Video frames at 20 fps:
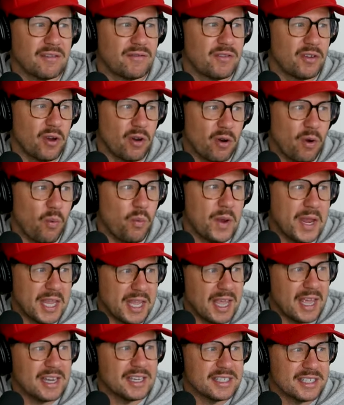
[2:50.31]
if you're a
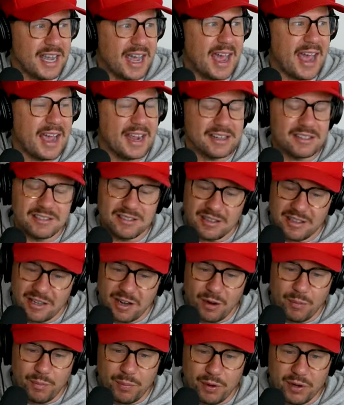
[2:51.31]
weekend act,
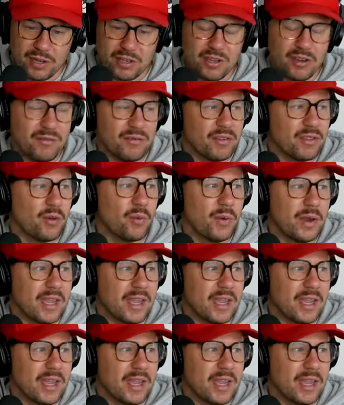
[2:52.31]
they're booking you for the